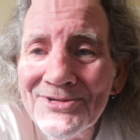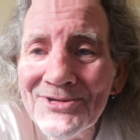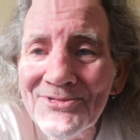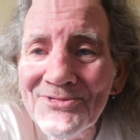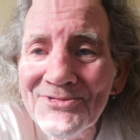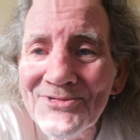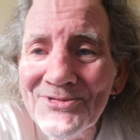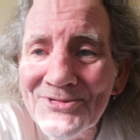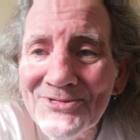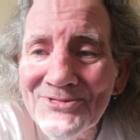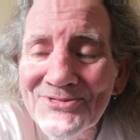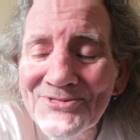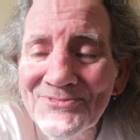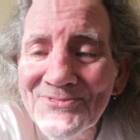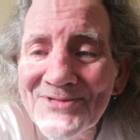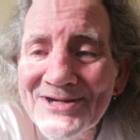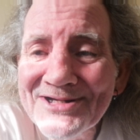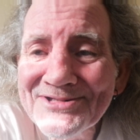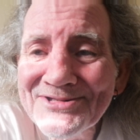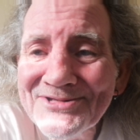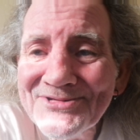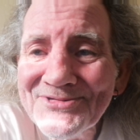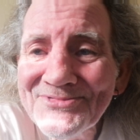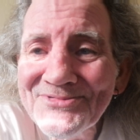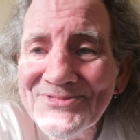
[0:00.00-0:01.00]
on the, on the way
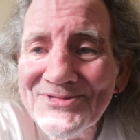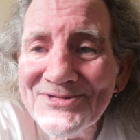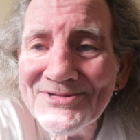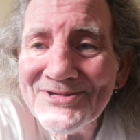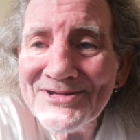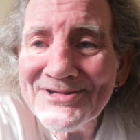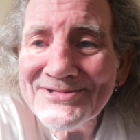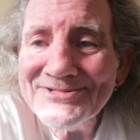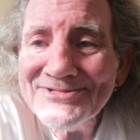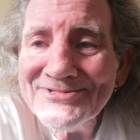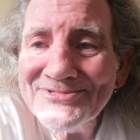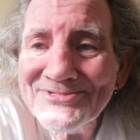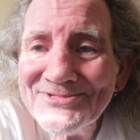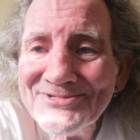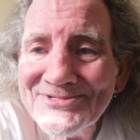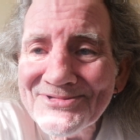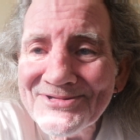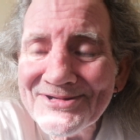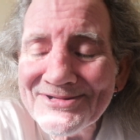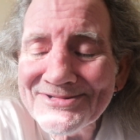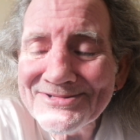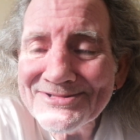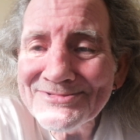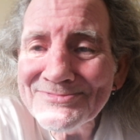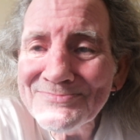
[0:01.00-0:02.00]
to the lake
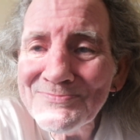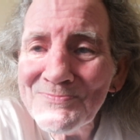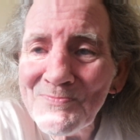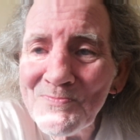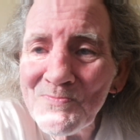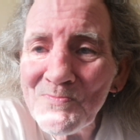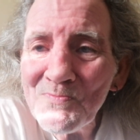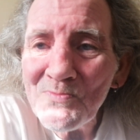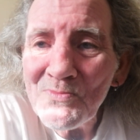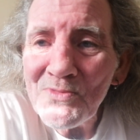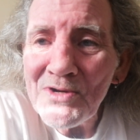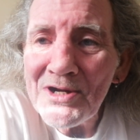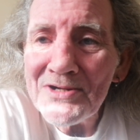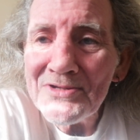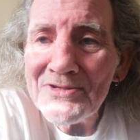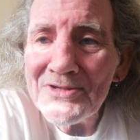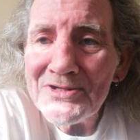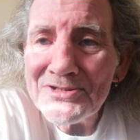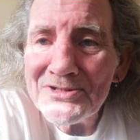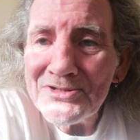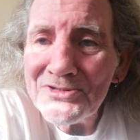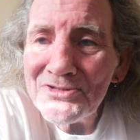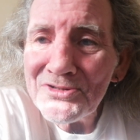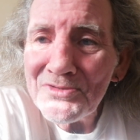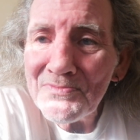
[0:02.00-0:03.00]
today. Uh, where there
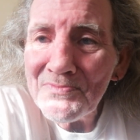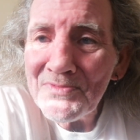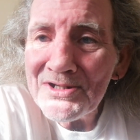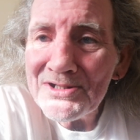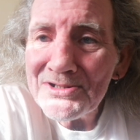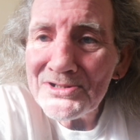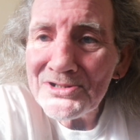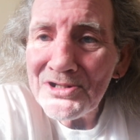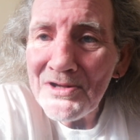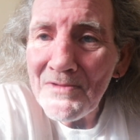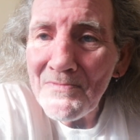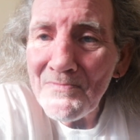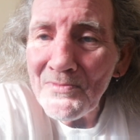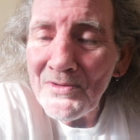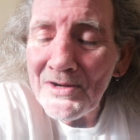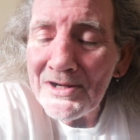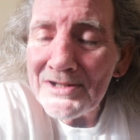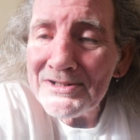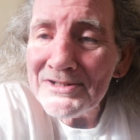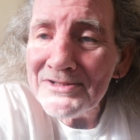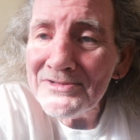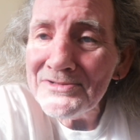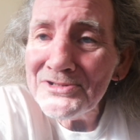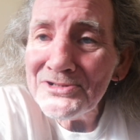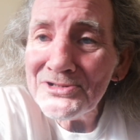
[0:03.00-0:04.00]
used to be a
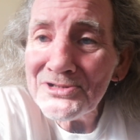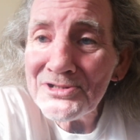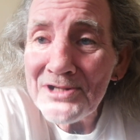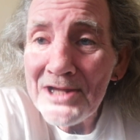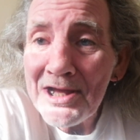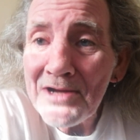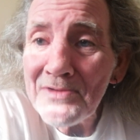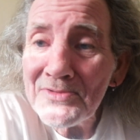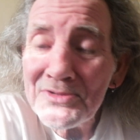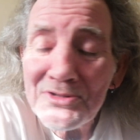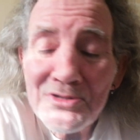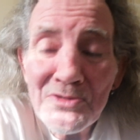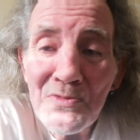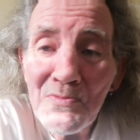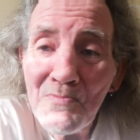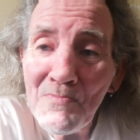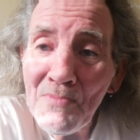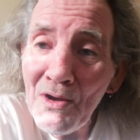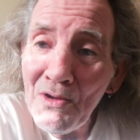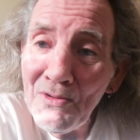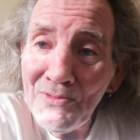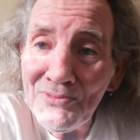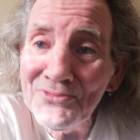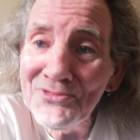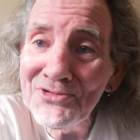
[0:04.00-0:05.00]
subway, there's now a new
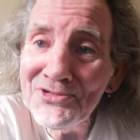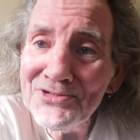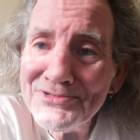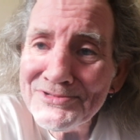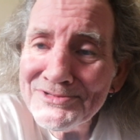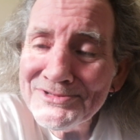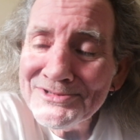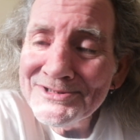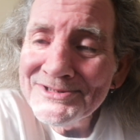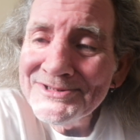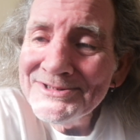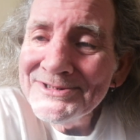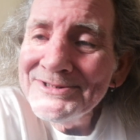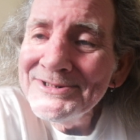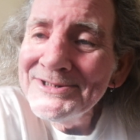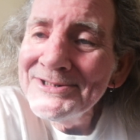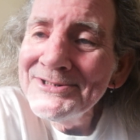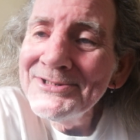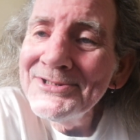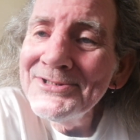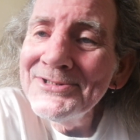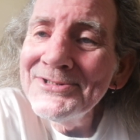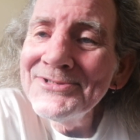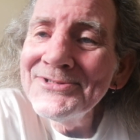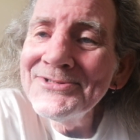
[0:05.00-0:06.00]
pond.
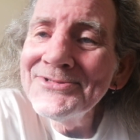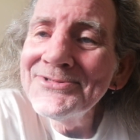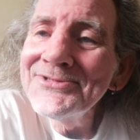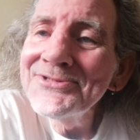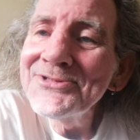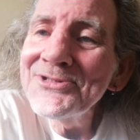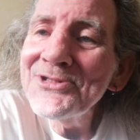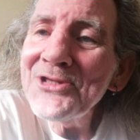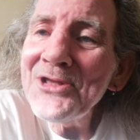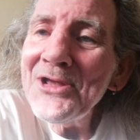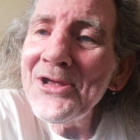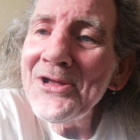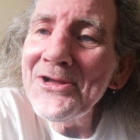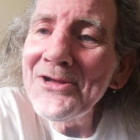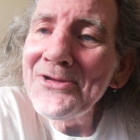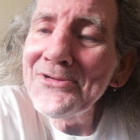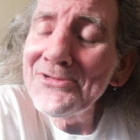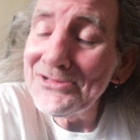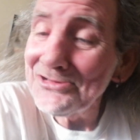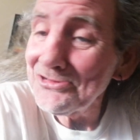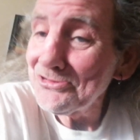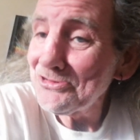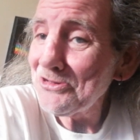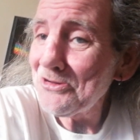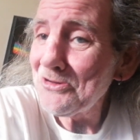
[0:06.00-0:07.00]
So
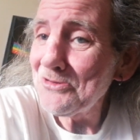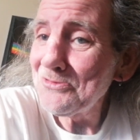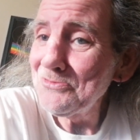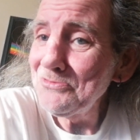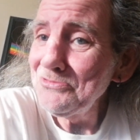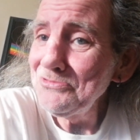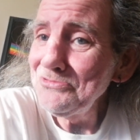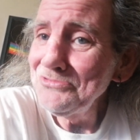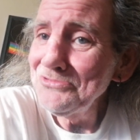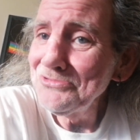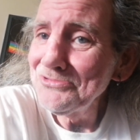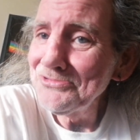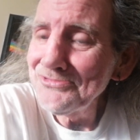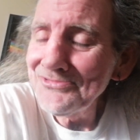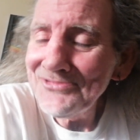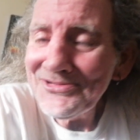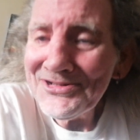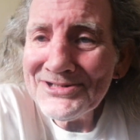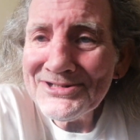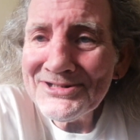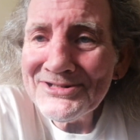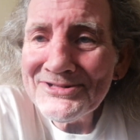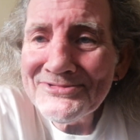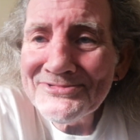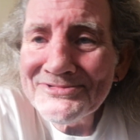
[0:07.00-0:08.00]
it's like, ooh,
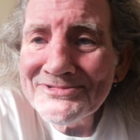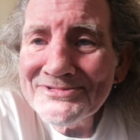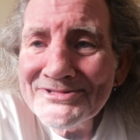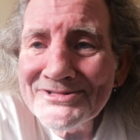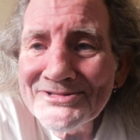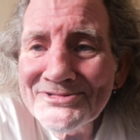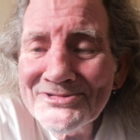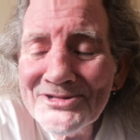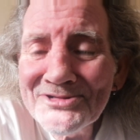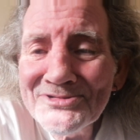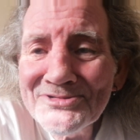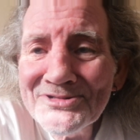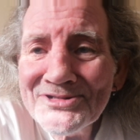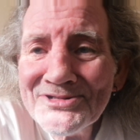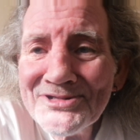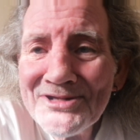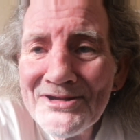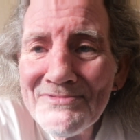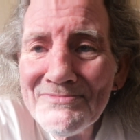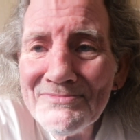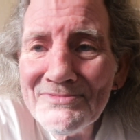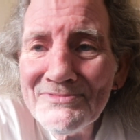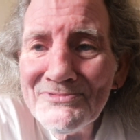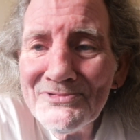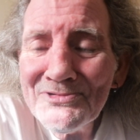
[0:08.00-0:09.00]
fucking hell, I didn't notice
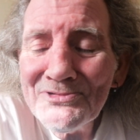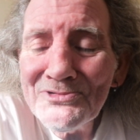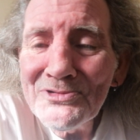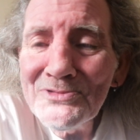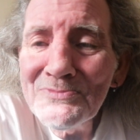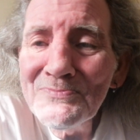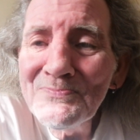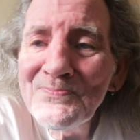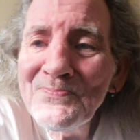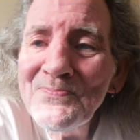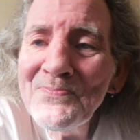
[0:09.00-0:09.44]
that before